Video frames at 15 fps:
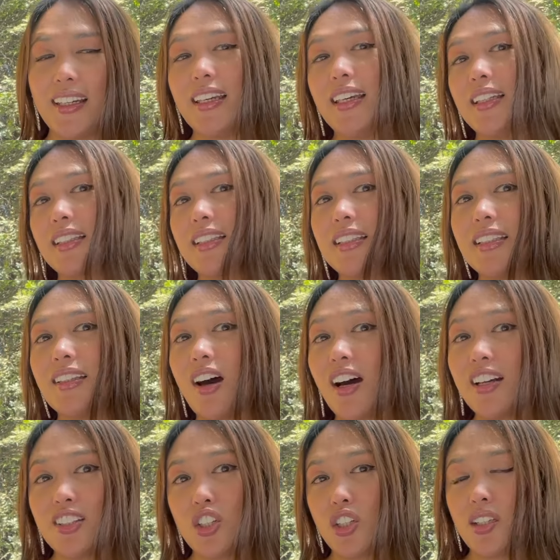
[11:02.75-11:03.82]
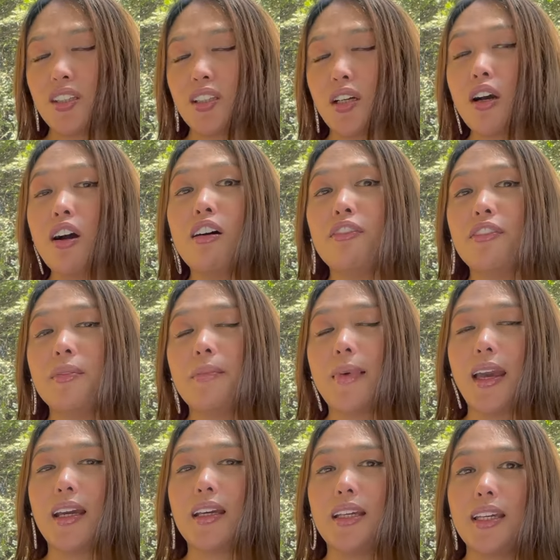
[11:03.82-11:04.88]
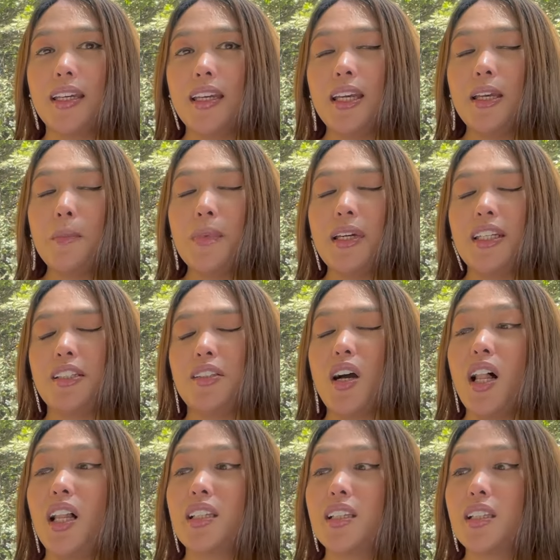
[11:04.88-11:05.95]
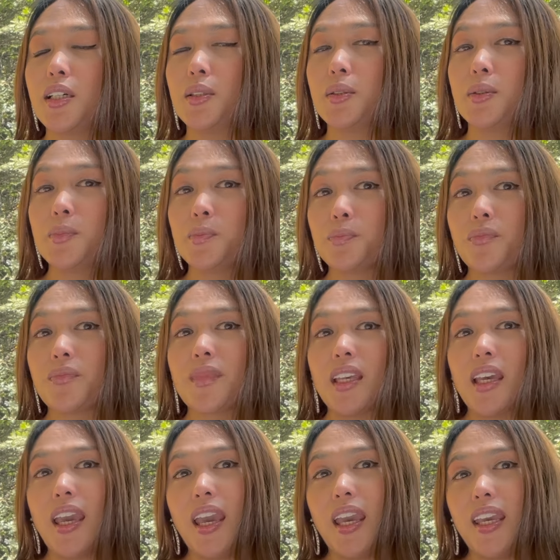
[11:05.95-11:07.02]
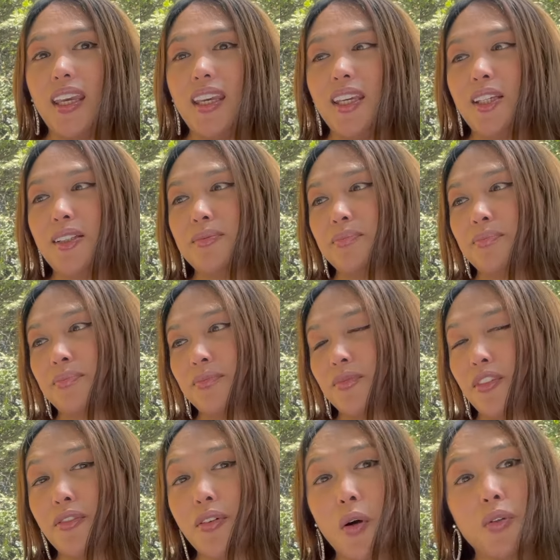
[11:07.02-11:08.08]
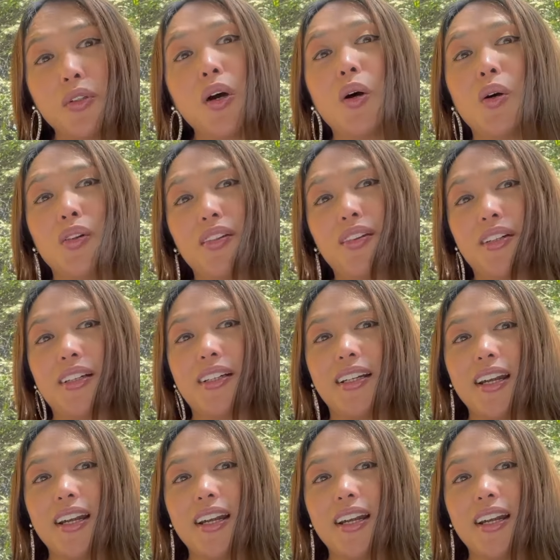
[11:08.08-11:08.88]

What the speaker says: It's not just a coffee mug, but it's also a phone holder.